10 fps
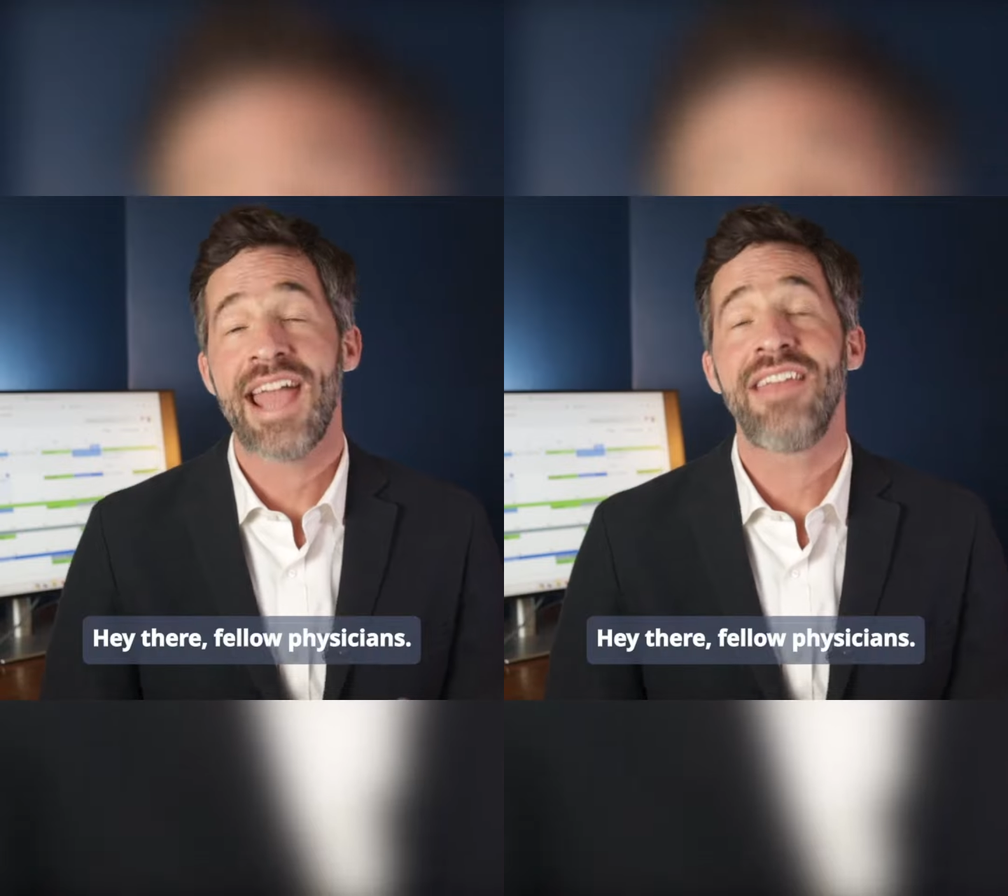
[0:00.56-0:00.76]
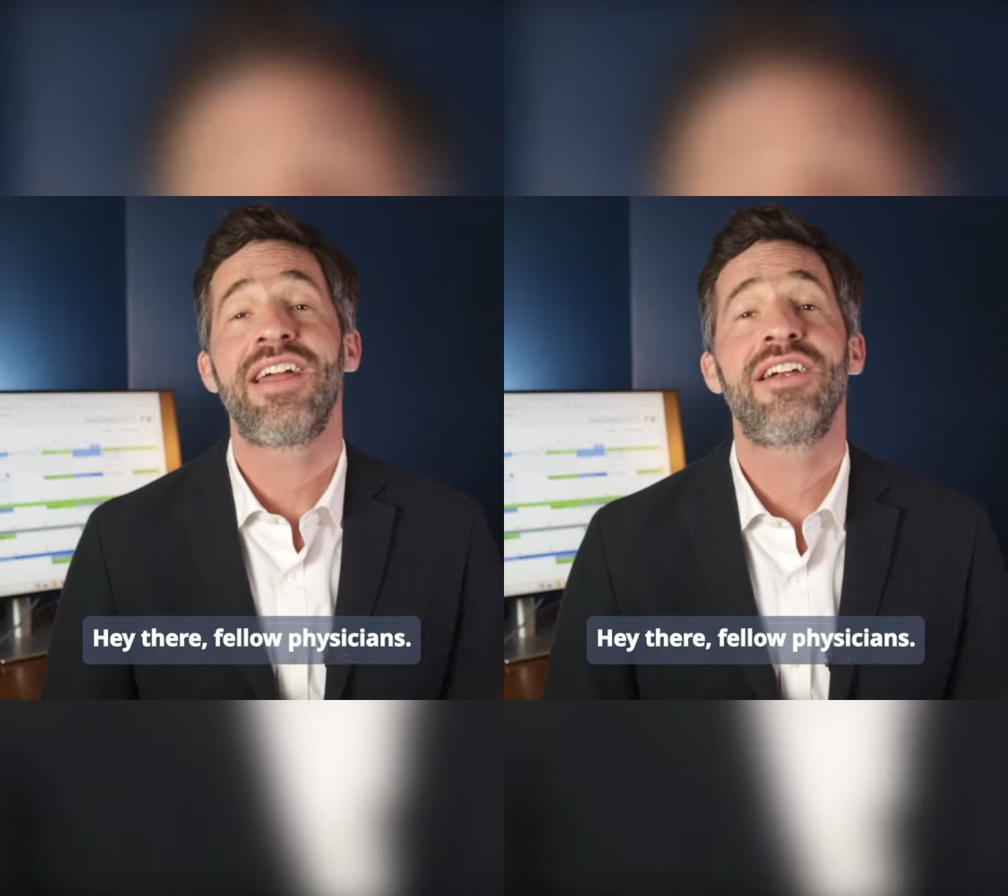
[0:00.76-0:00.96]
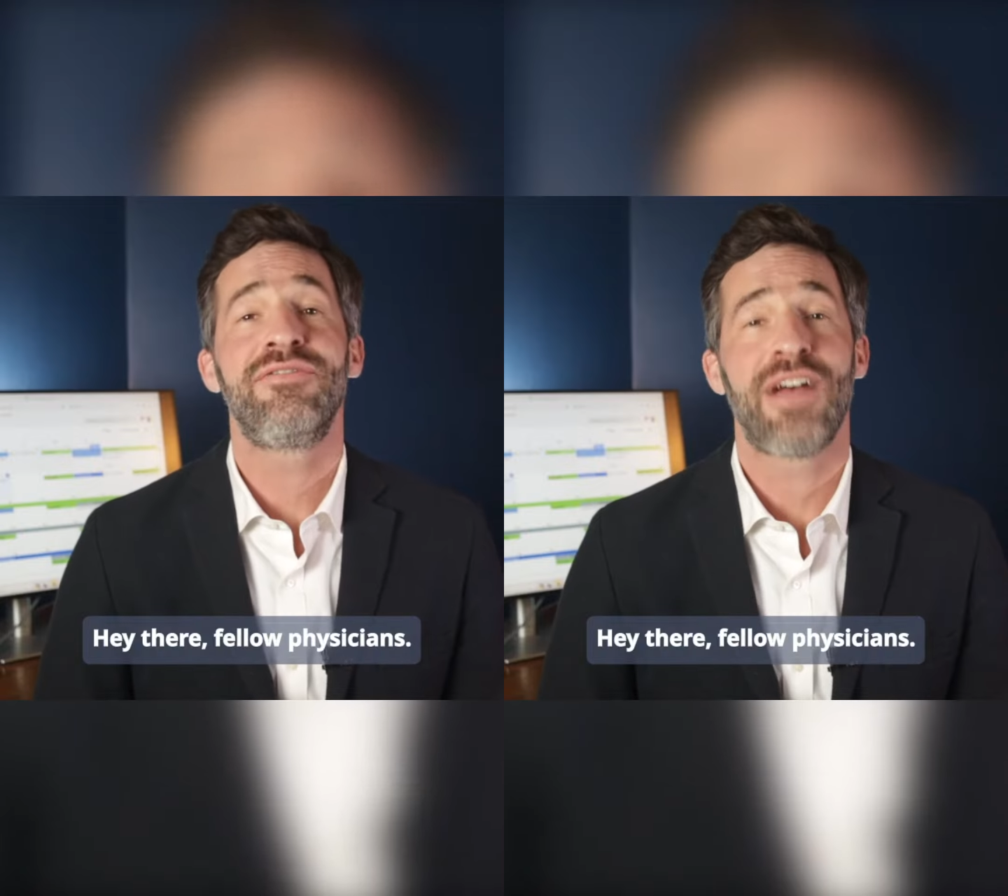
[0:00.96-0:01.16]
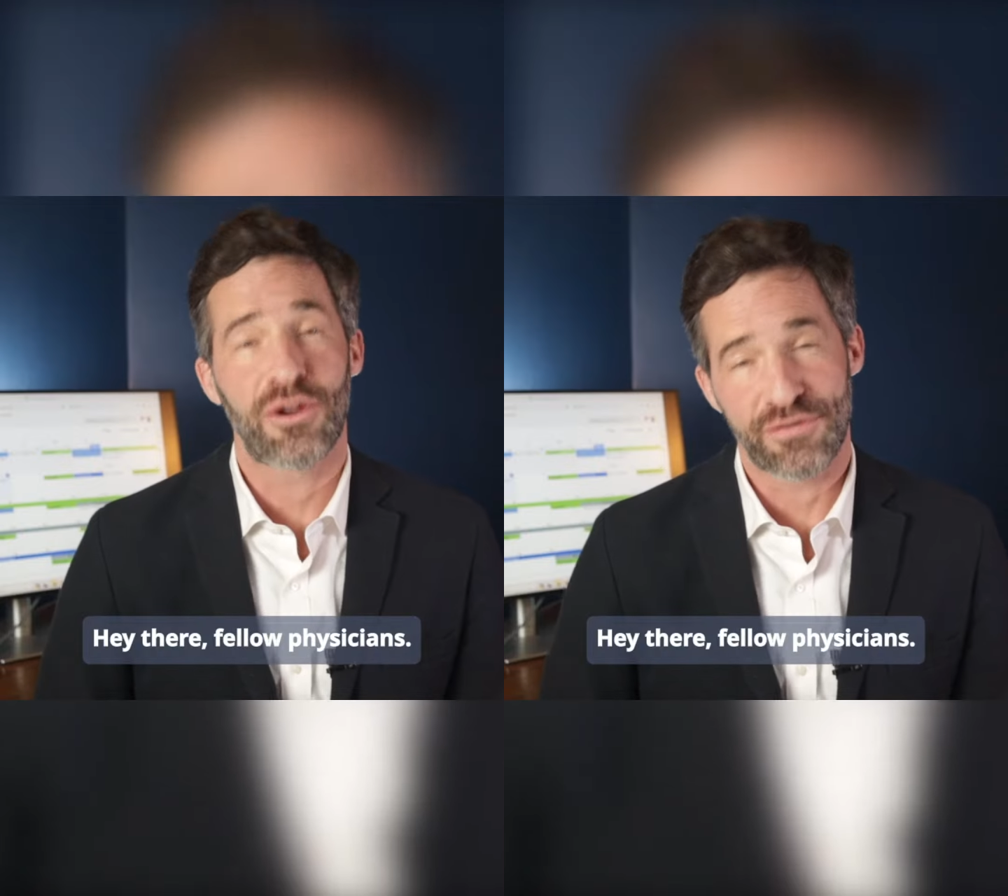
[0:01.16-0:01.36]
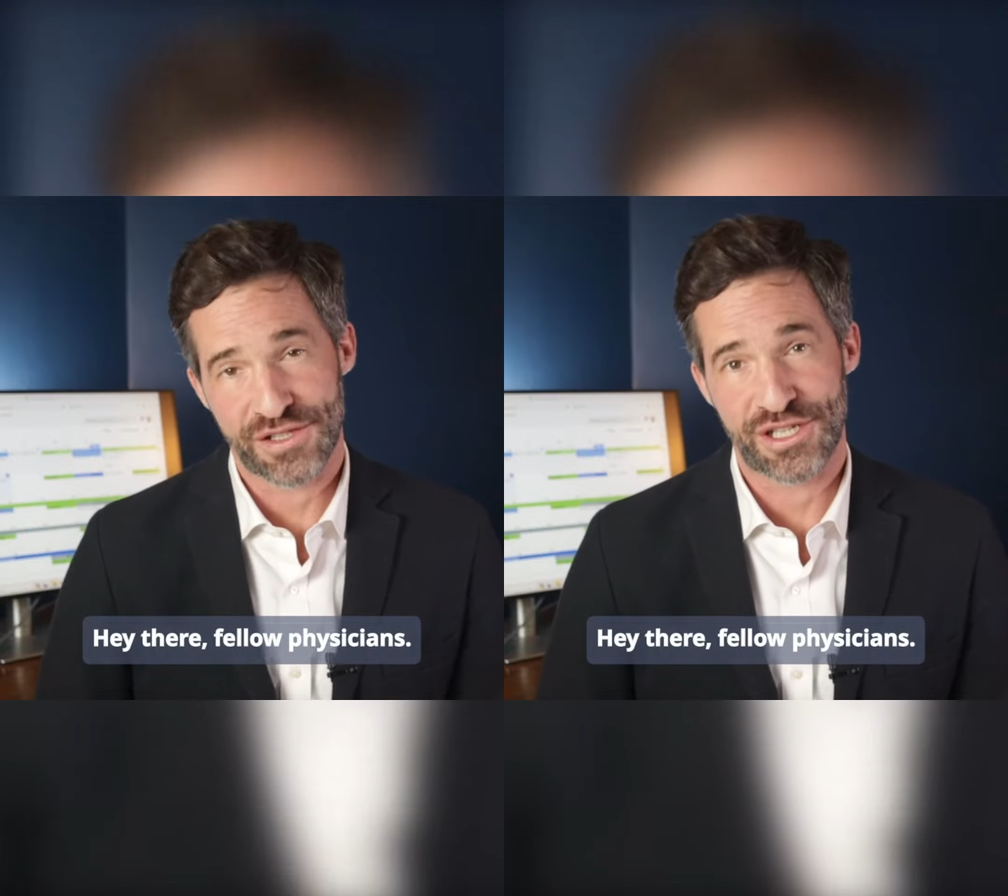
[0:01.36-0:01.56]
Hey there,
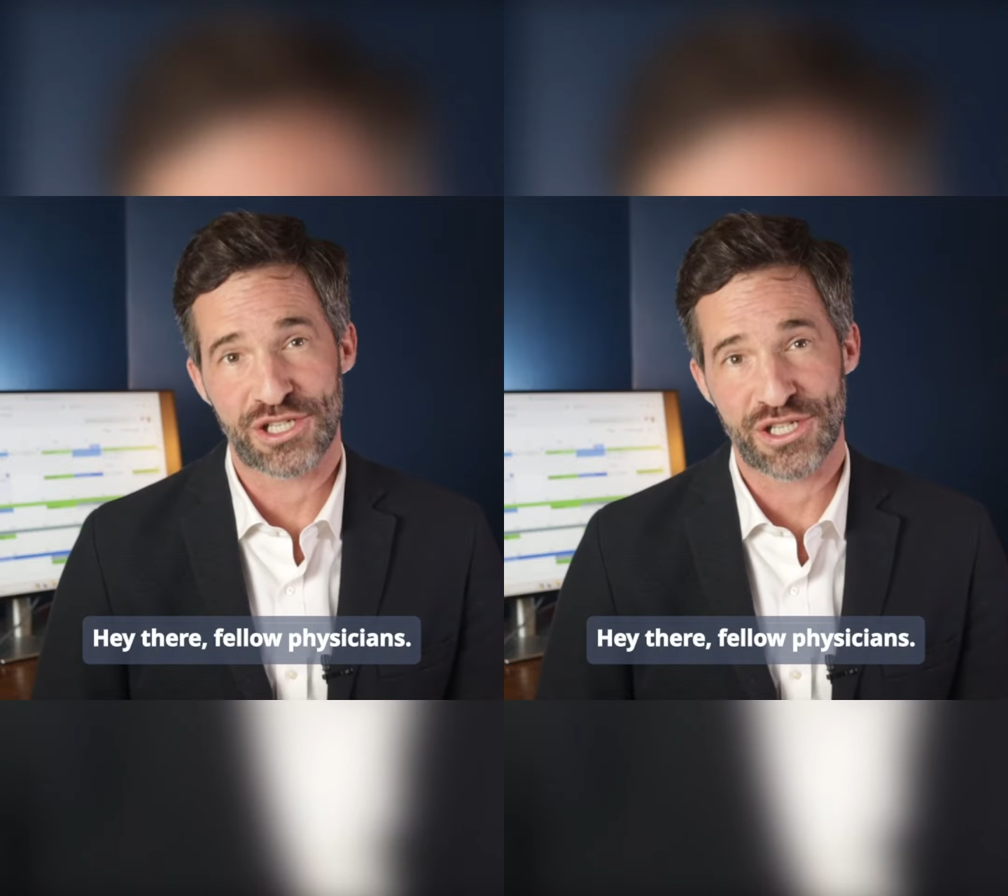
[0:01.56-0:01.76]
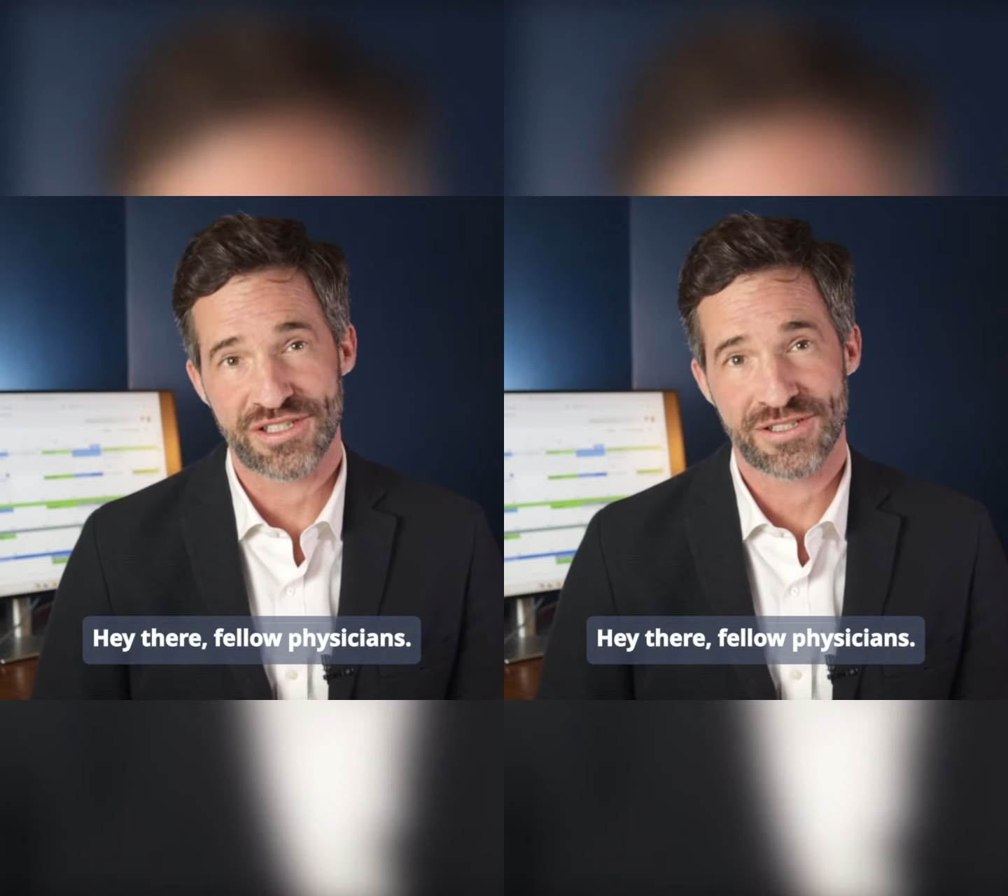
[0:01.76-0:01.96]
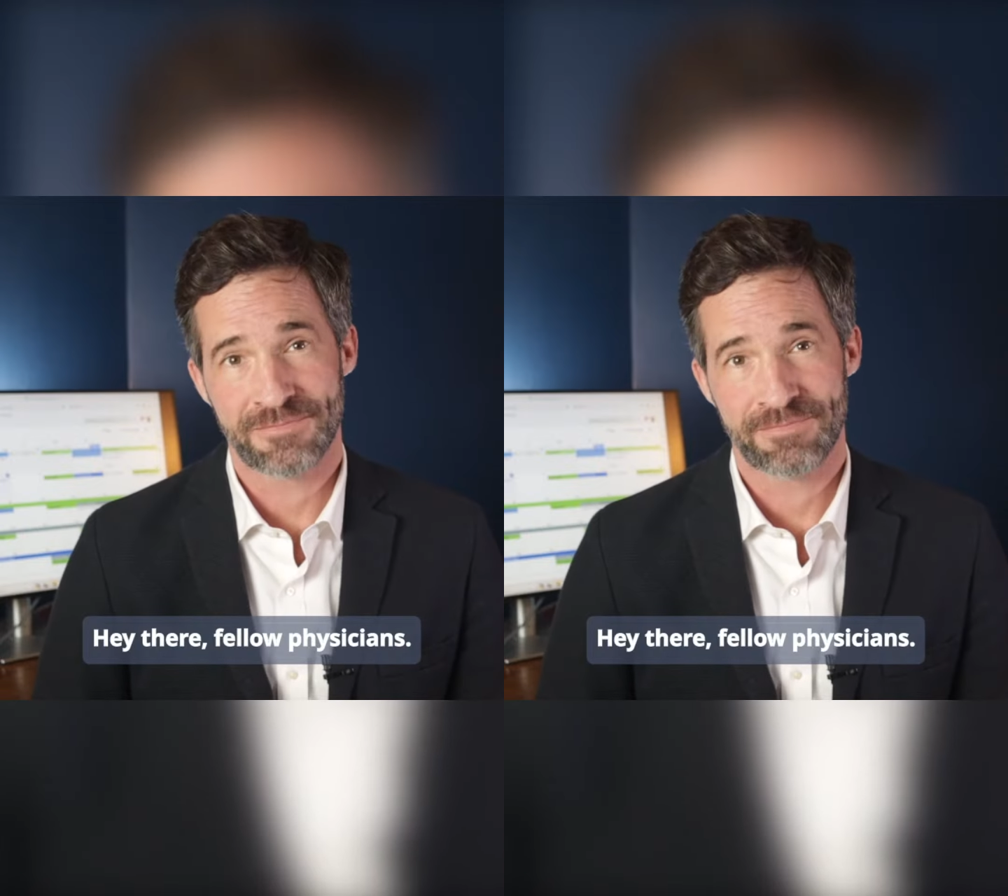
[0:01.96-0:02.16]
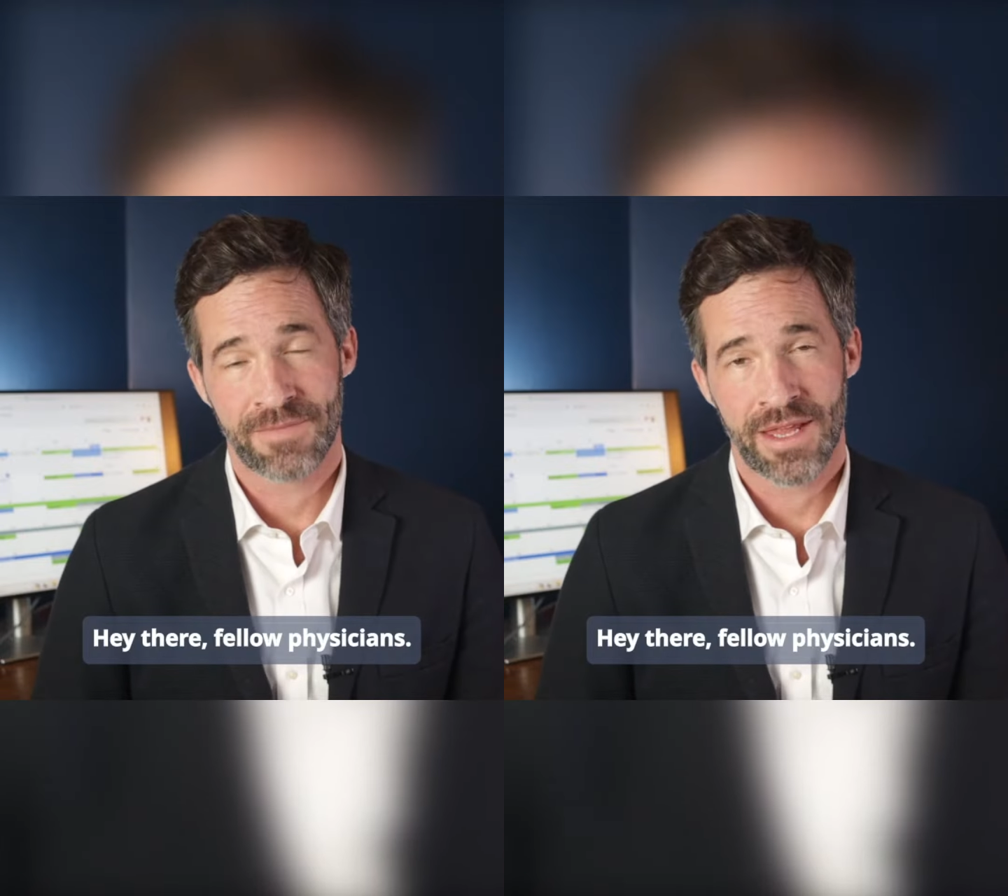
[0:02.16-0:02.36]
fellow physicians.